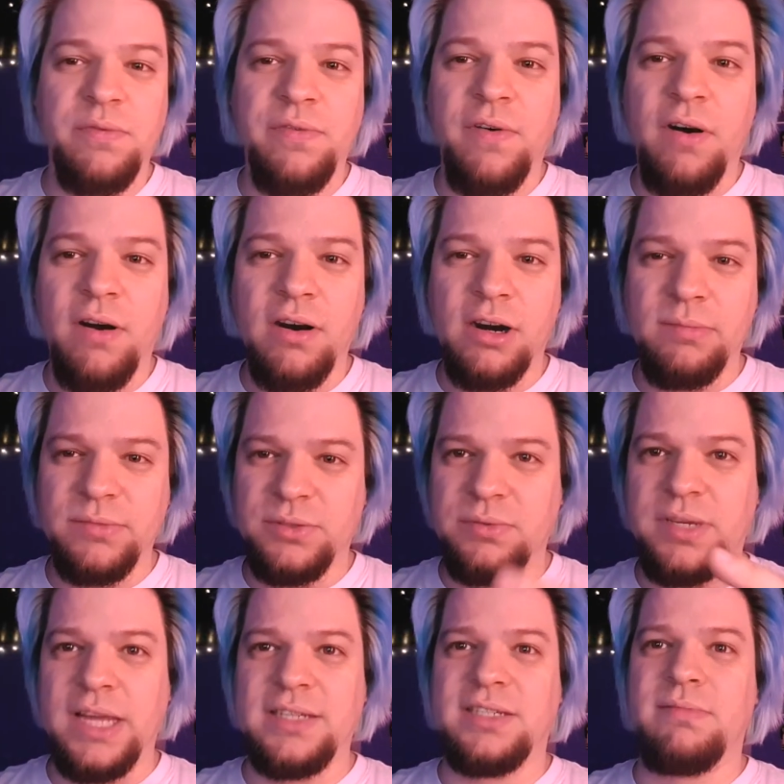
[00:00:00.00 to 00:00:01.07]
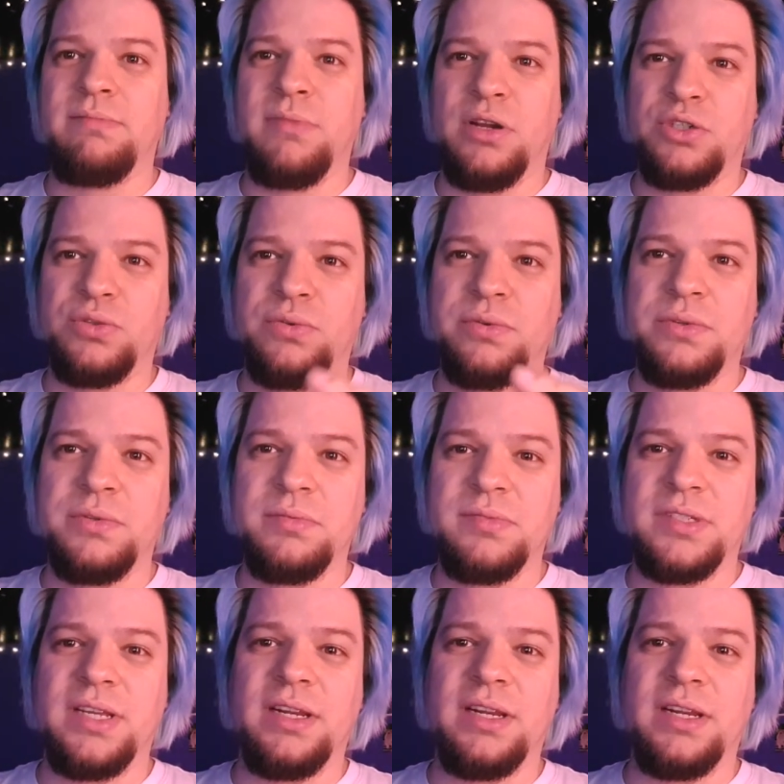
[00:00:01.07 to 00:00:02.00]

farm to get some mushrooms,